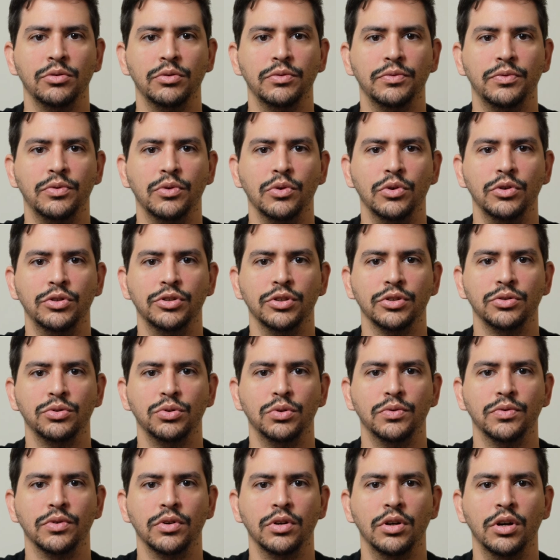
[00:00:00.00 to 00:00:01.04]
one for just
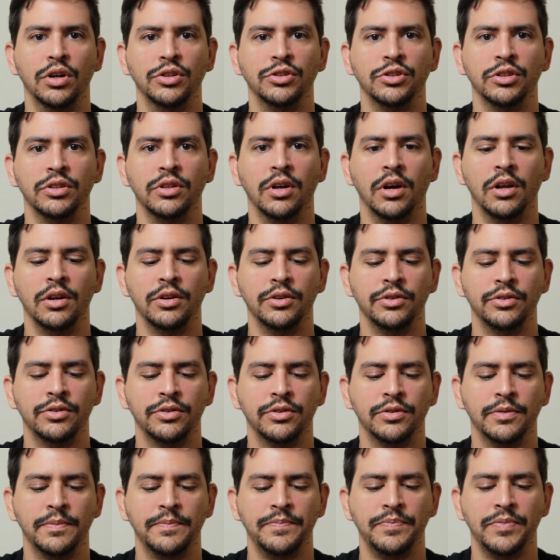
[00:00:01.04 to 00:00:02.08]
over $100,